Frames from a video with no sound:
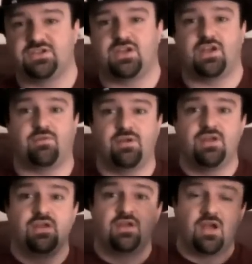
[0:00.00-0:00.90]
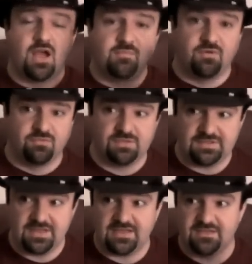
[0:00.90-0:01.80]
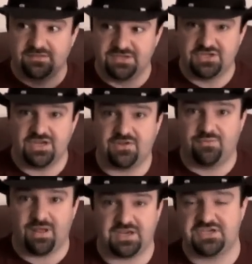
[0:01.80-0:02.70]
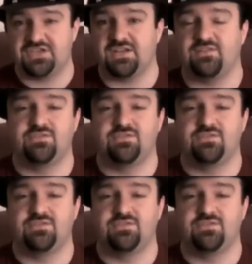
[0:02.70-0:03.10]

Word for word: the show I'm only taking legit questions.